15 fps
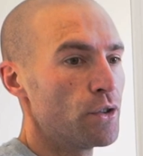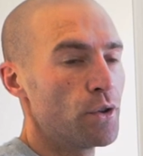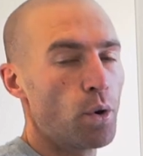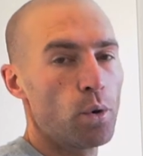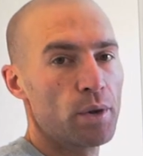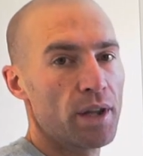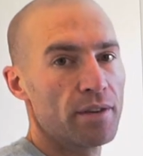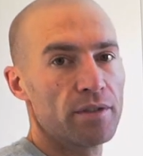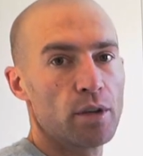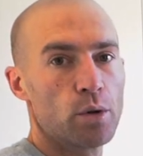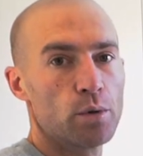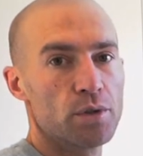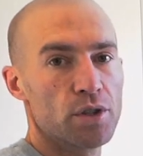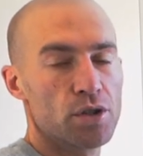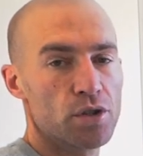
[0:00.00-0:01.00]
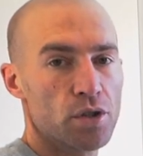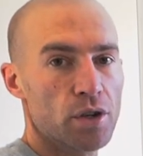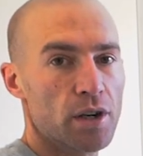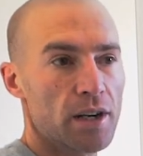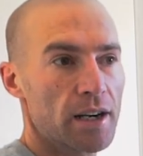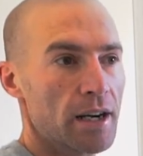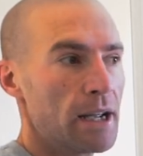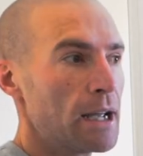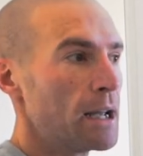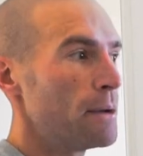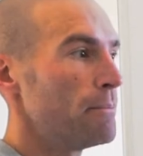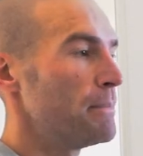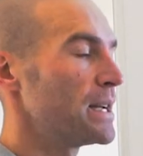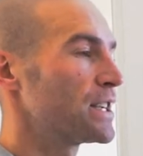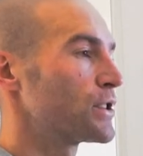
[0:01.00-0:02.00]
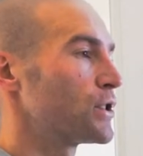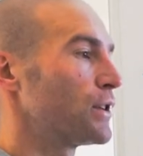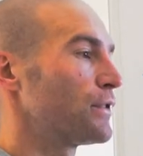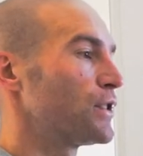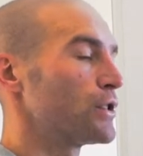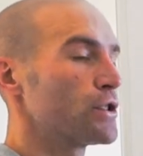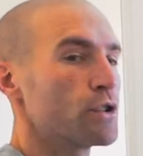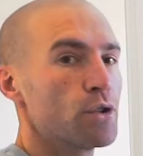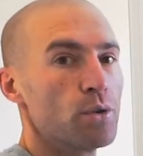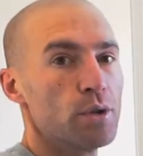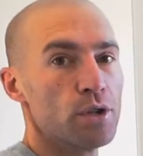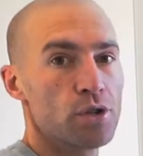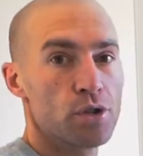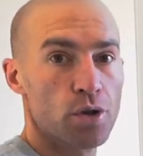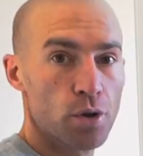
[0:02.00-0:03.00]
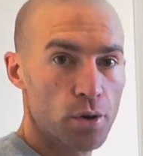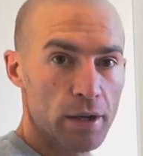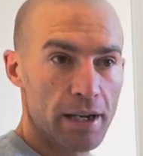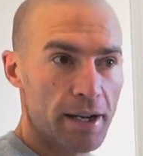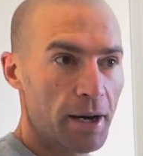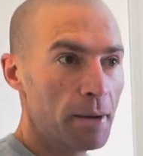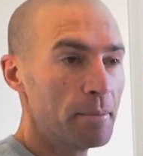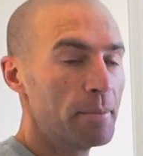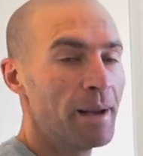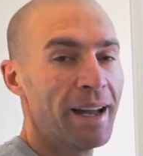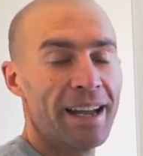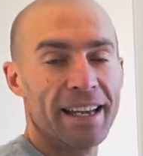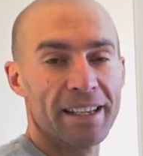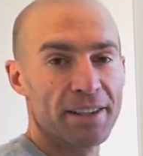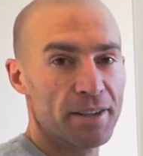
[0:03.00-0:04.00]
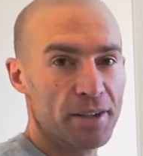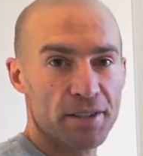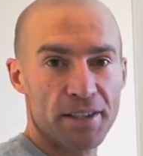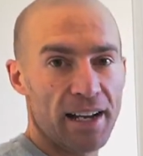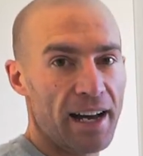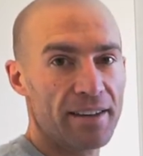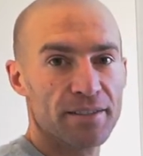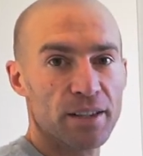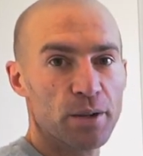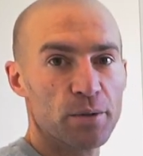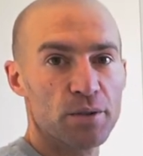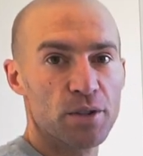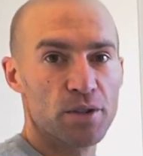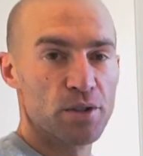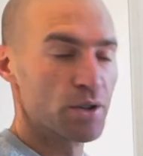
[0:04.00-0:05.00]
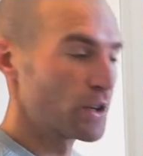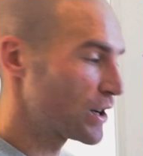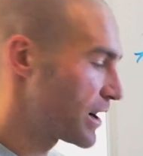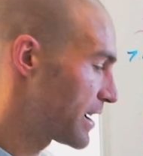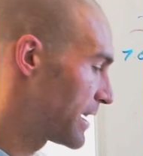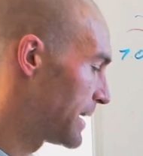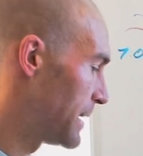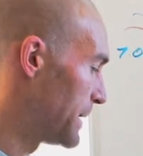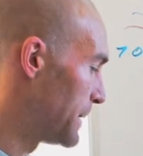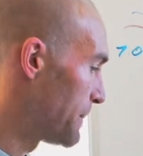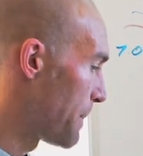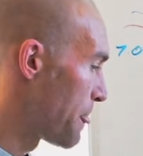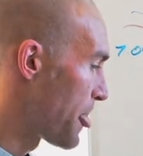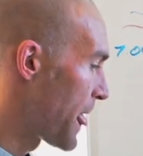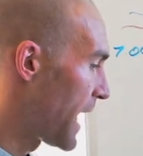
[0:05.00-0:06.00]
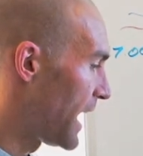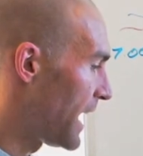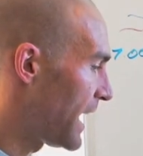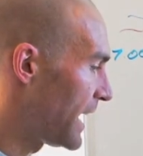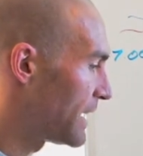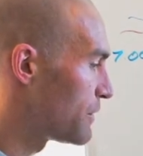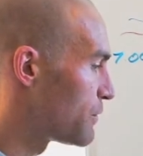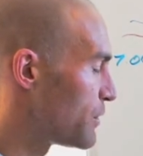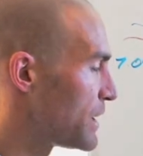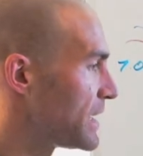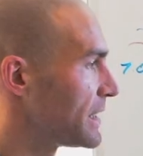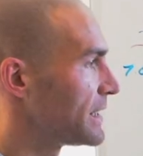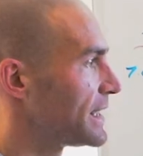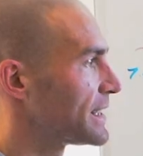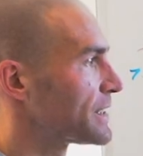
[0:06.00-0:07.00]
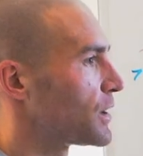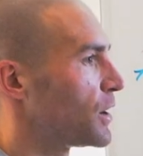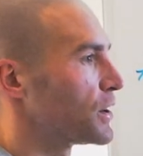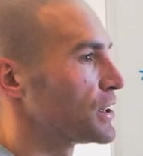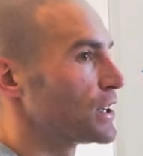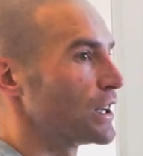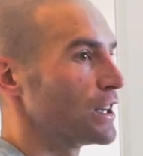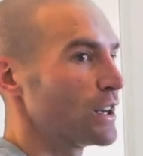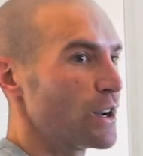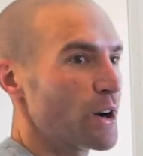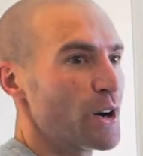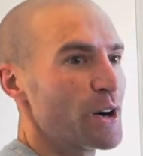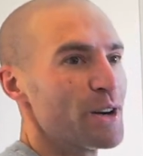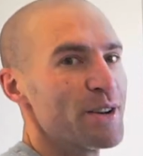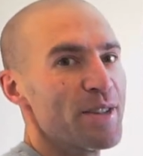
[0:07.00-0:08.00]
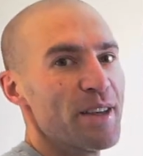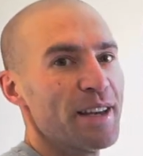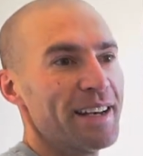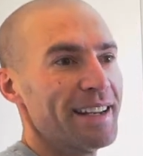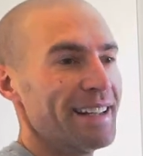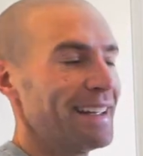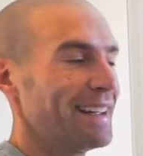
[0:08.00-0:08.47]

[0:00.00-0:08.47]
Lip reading: don't have loads of sugar. Make sure if you're chewing gum, it doesn't have loads of sugar. I really started to learn that